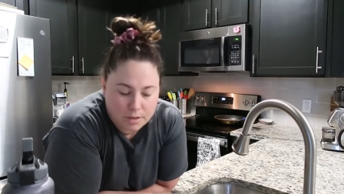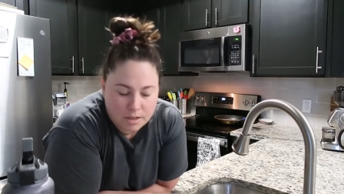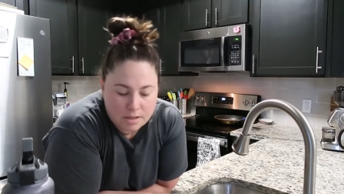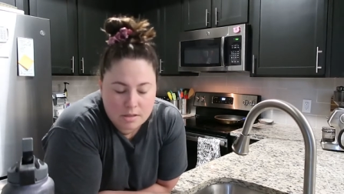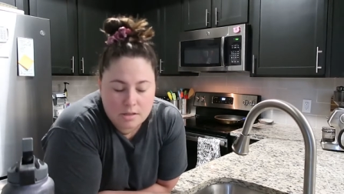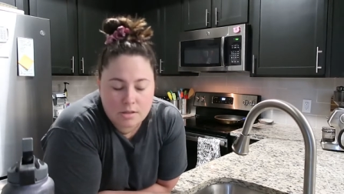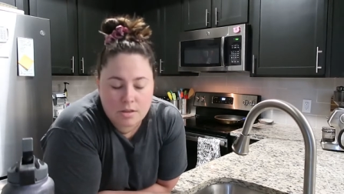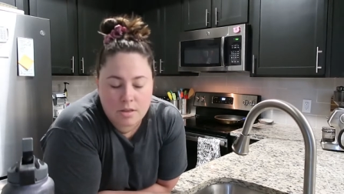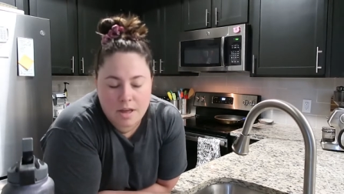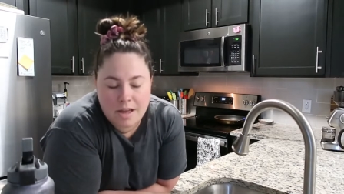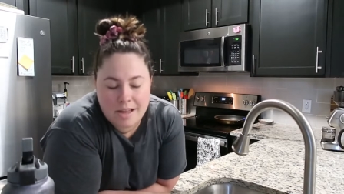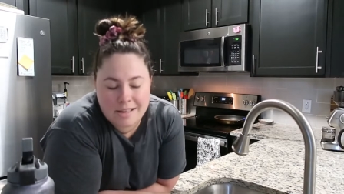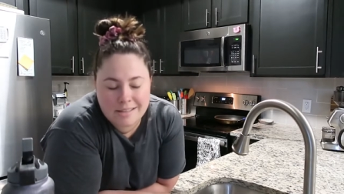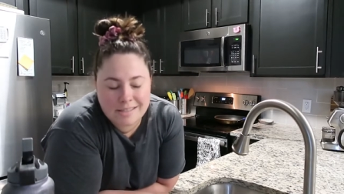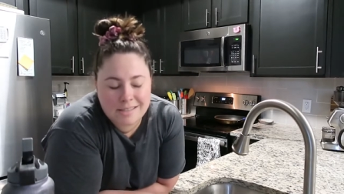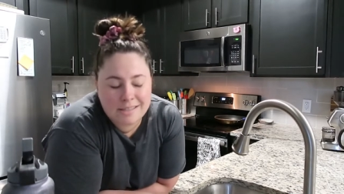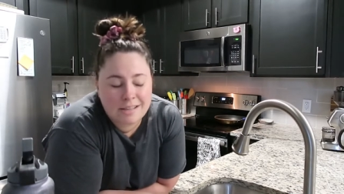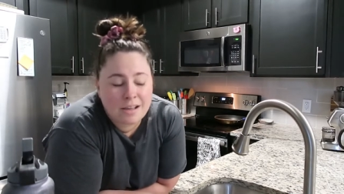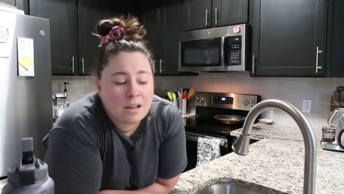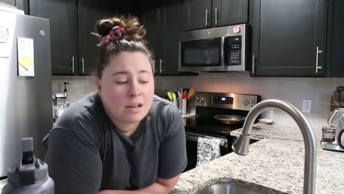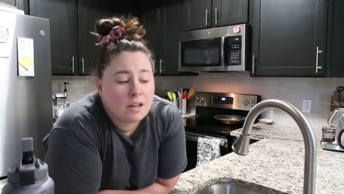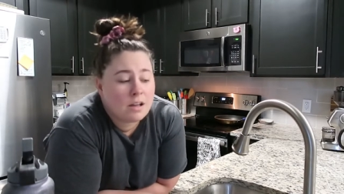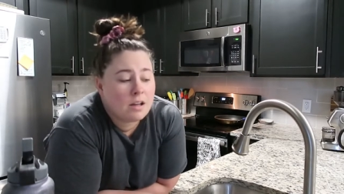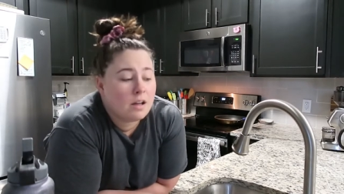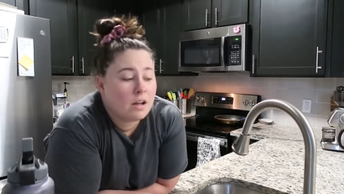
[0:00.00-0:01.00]
So that's
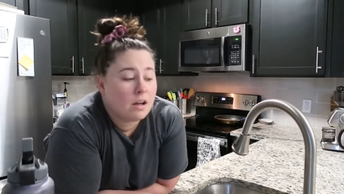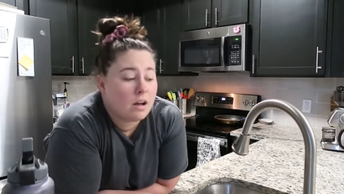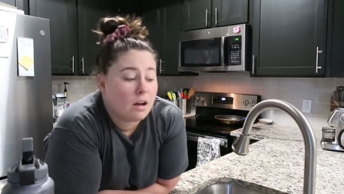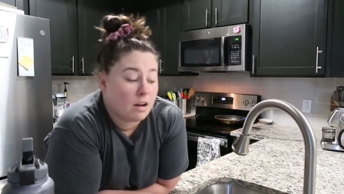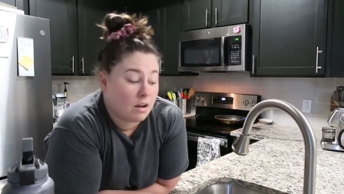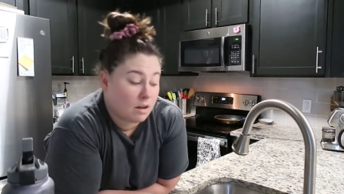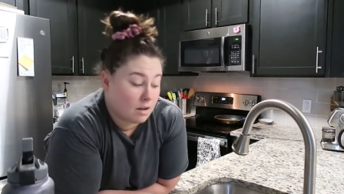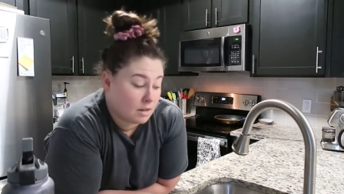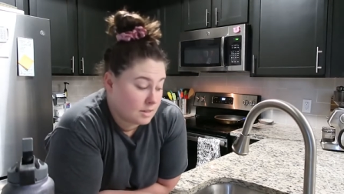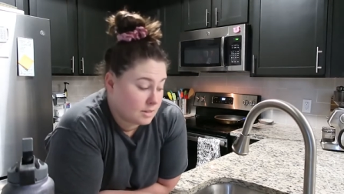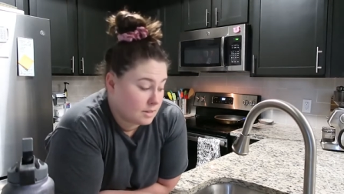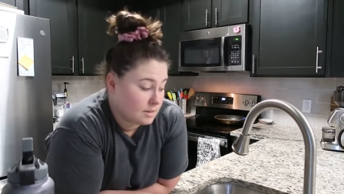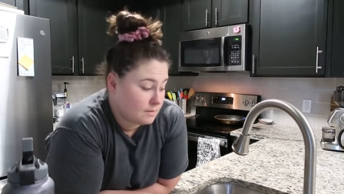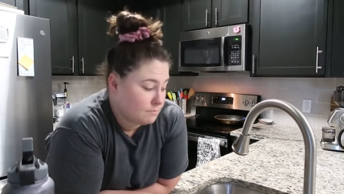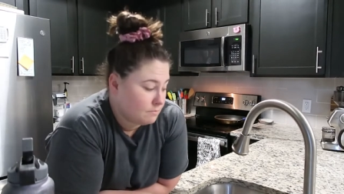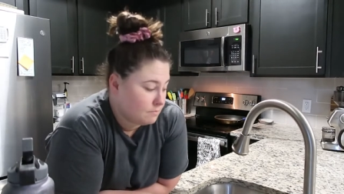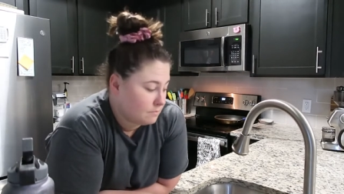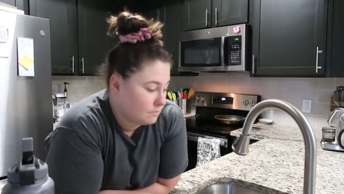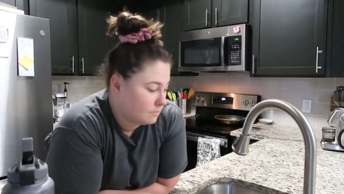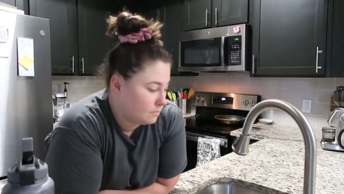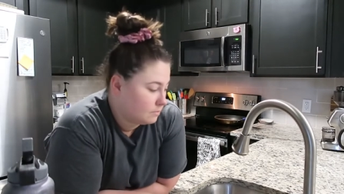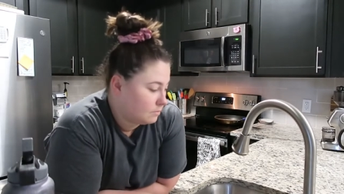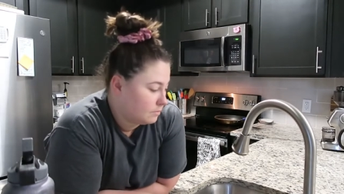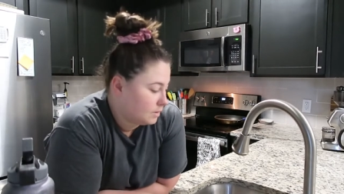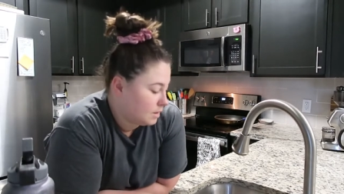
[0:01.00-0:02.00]

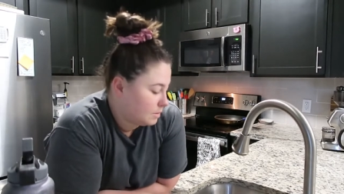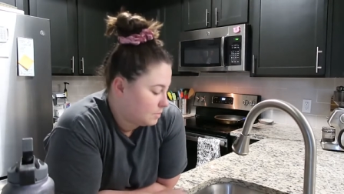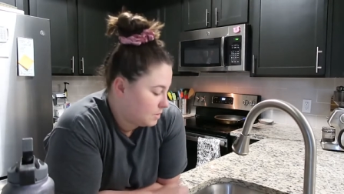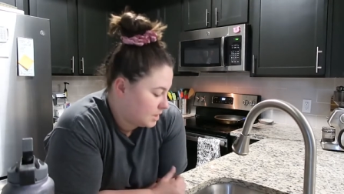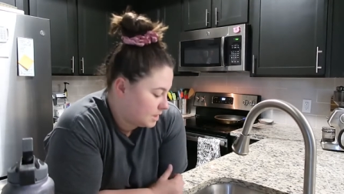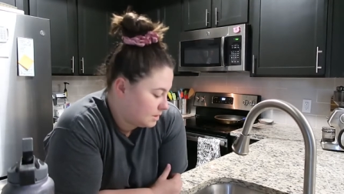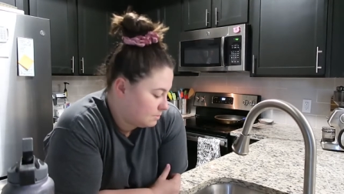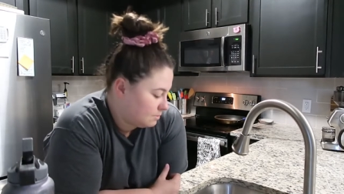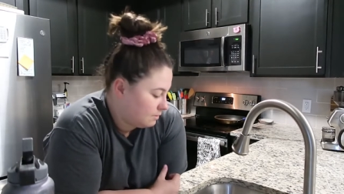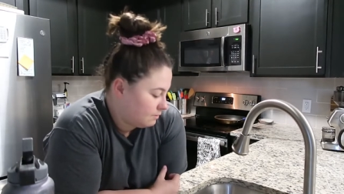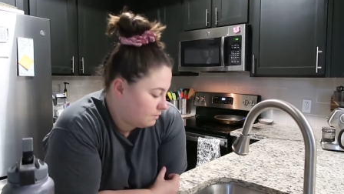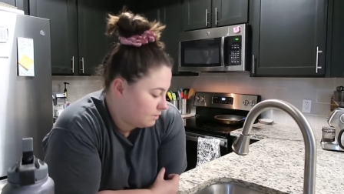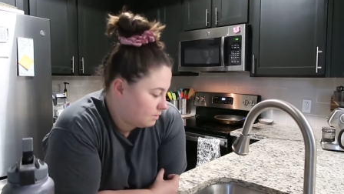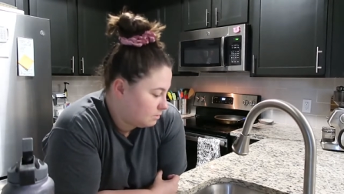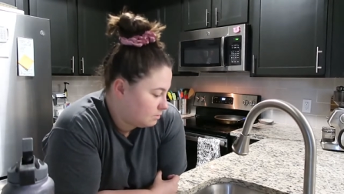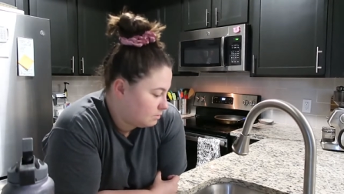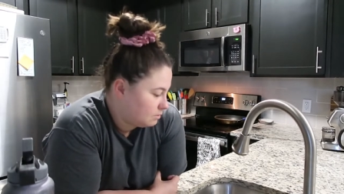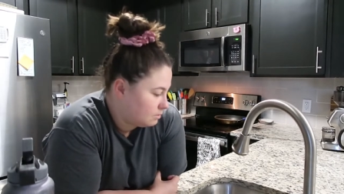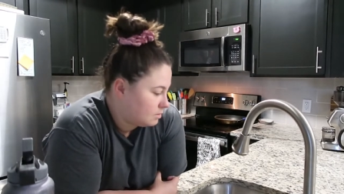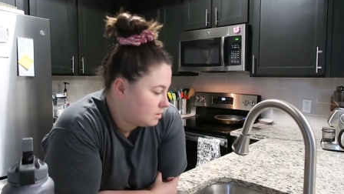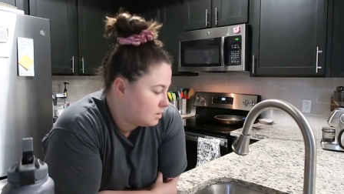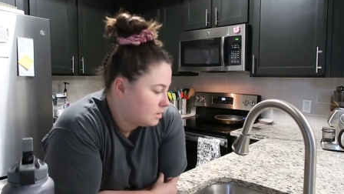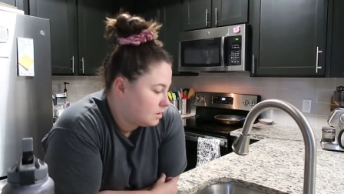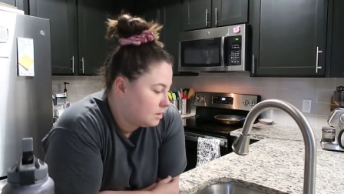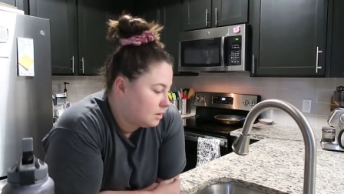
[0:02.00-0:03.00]
awesome. That makes me feel
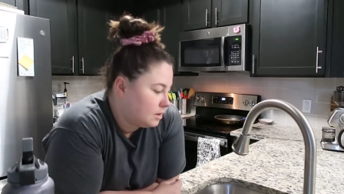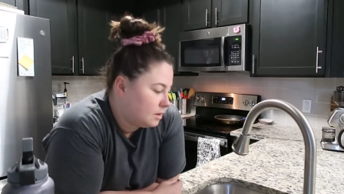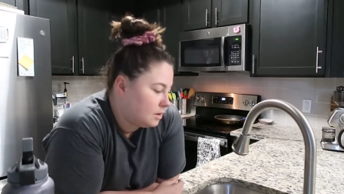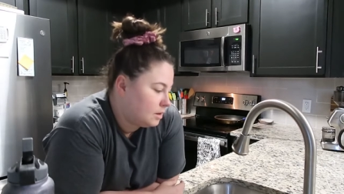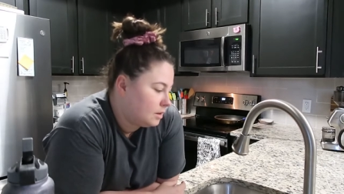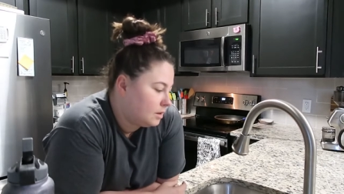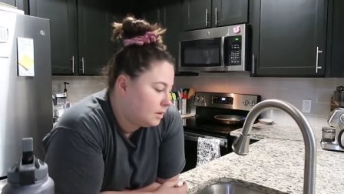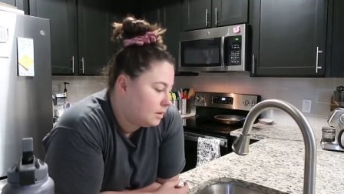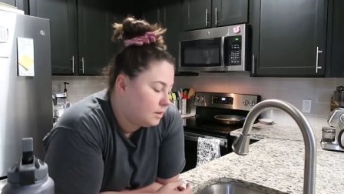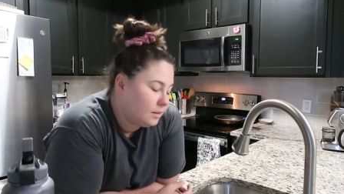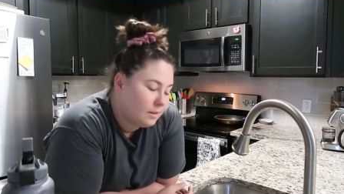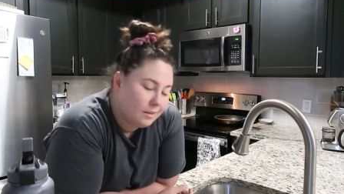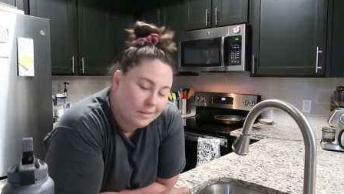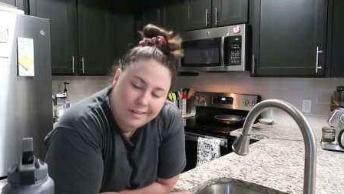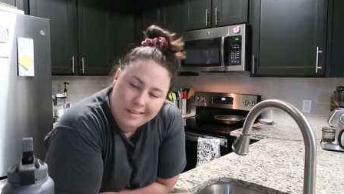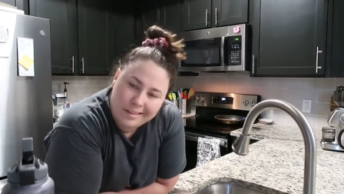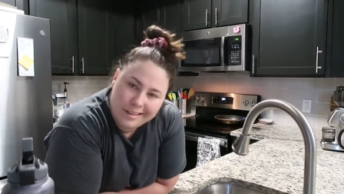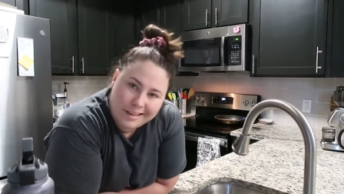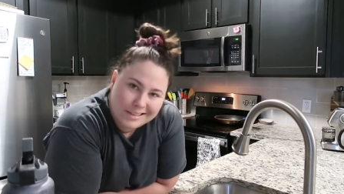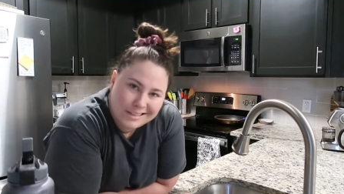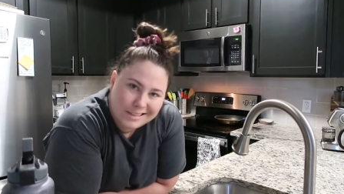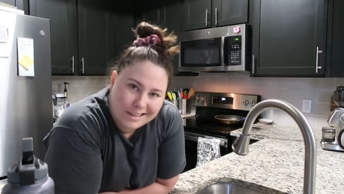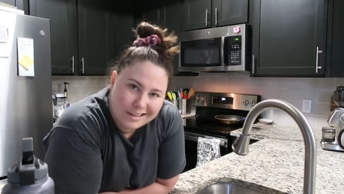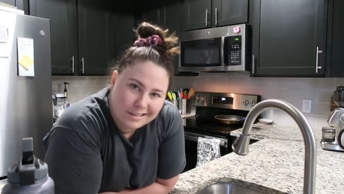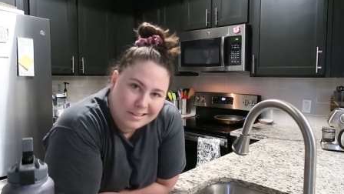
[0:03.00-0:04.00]
a little
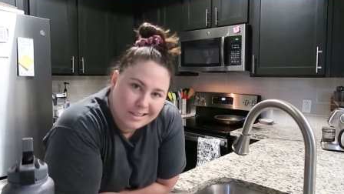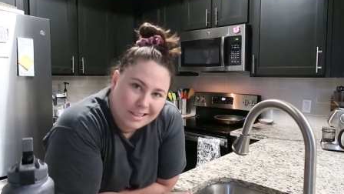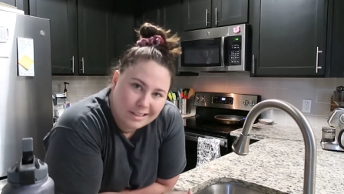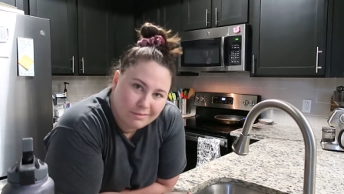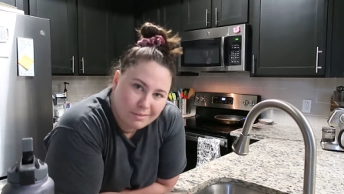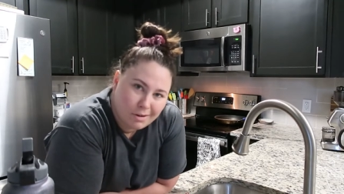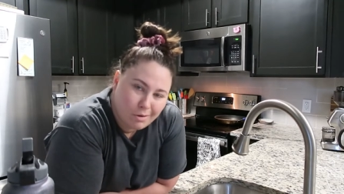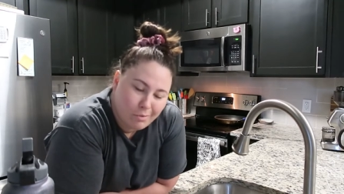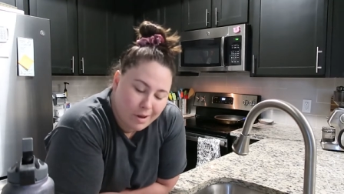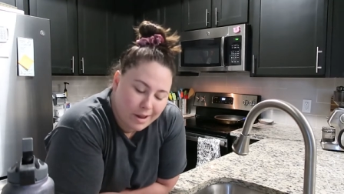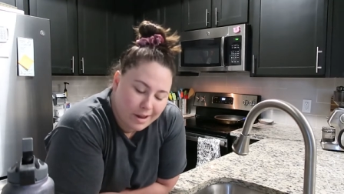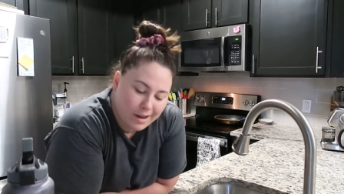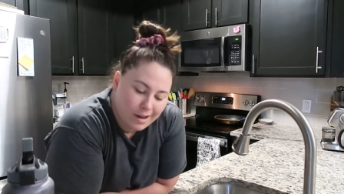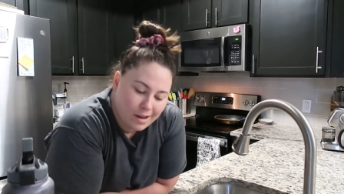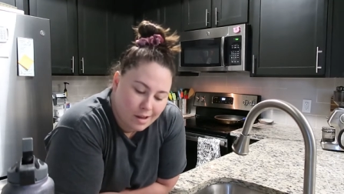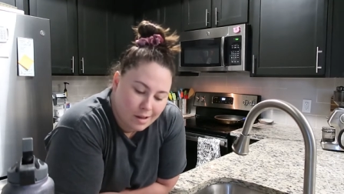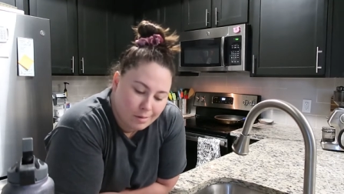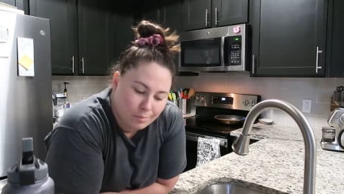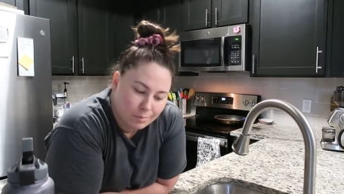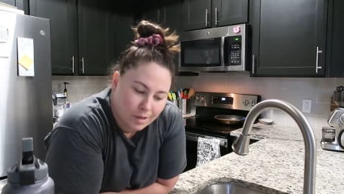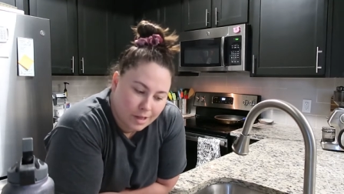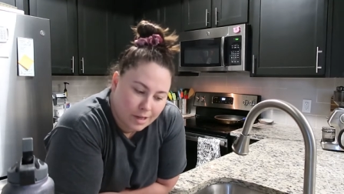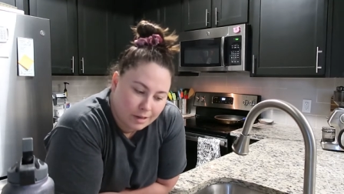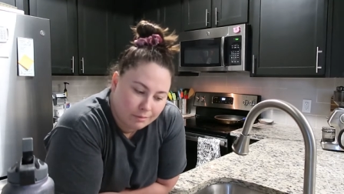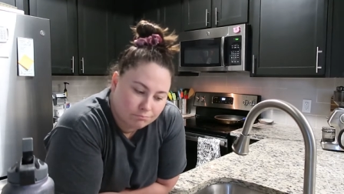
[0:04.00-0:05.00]
less guilty for waking
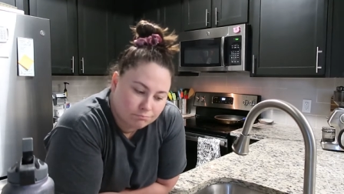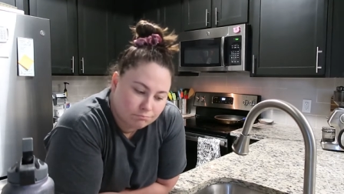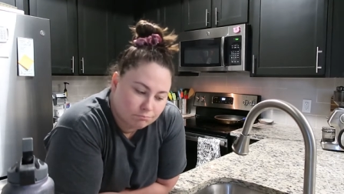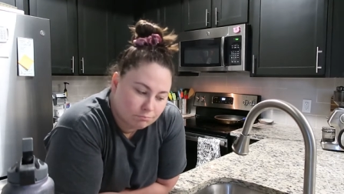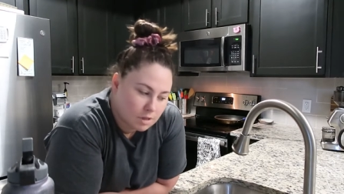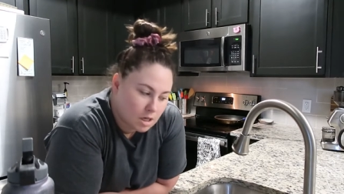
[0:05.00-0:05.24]
up late.